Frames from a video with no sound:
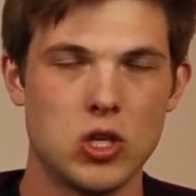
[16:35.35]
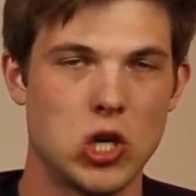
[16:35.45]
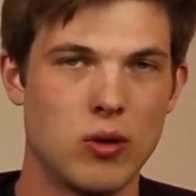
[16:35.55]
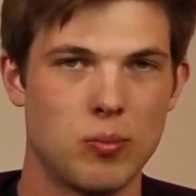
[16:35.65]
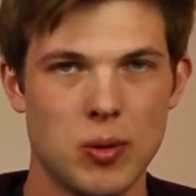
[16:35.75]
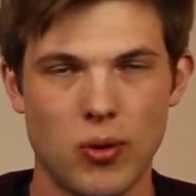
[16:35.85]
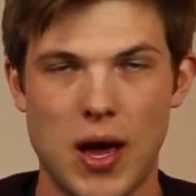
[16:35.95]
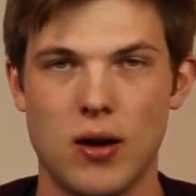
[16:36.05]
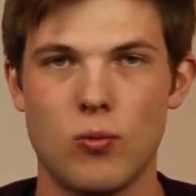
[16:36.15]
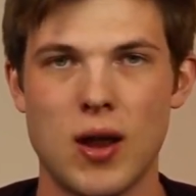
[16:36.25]
showing people
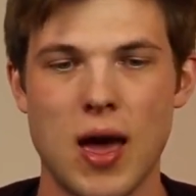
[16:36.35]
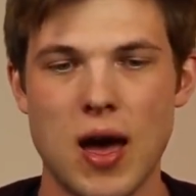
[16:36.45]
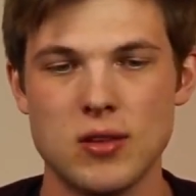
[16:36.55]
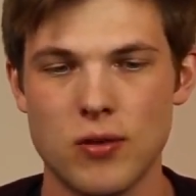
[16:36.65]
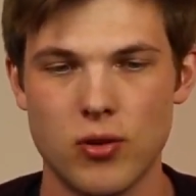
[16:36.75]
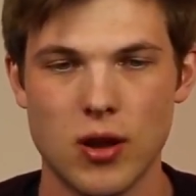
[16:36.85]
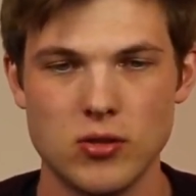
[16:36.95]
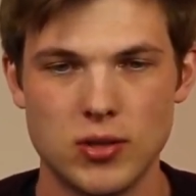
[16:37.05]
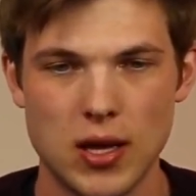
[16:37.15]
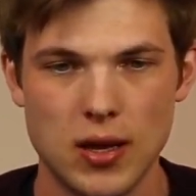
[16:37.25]
how to run ads if you're
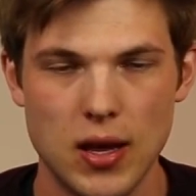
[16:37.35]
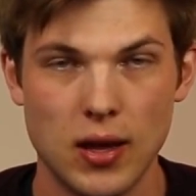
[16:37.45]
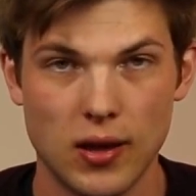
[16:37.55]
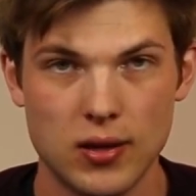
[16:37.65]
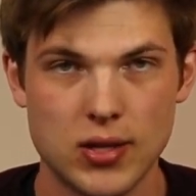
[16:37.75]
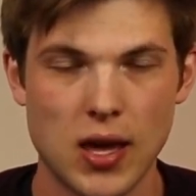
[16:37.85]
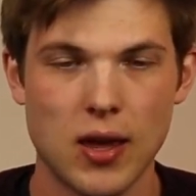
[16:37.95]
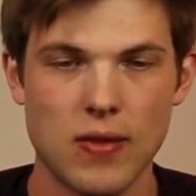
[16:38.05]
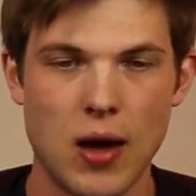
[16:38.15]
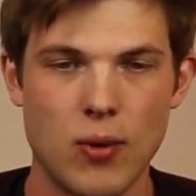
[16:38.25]
interested in
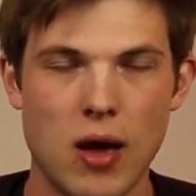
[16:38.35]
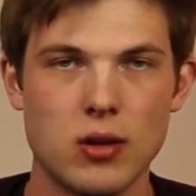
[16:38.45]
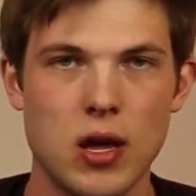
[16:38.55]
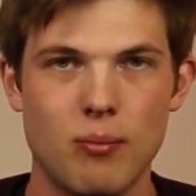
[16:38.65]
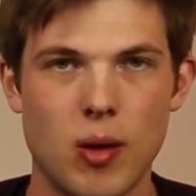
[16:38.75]
taking that route.